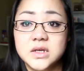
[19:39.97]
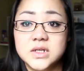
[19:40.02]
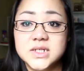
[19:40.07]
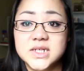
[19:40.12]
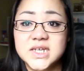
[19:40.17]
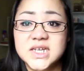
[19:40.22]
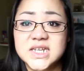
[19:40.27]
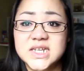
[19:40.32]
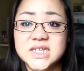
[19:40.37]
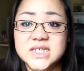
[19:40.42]

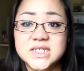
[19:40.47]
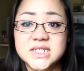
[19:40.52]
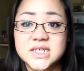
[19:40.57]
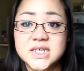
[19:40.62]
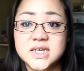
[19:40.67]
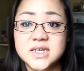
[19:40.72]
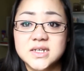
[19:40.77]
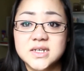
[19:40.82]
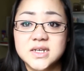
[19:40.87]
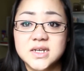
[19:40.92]
take it
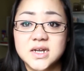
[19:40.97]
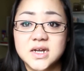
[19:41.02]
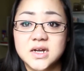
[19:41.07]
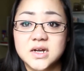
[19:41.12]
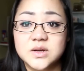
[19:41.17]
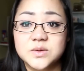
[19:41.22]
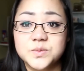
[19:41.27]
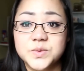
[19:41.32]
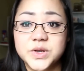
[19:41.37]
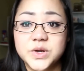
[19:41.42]
easy,
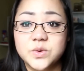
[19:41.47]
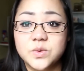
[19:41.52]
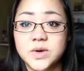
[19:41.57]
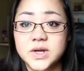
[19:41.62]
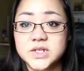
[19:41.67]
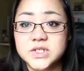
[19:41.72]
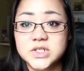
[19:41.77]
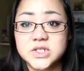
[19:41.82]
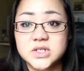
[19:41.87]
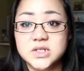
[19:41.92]
and we don't
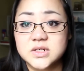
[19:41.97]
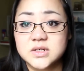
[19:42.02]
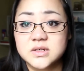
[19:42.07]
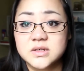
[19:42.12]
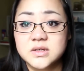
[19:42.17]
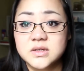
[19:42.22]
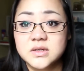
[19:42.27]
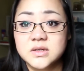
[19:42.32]
want you to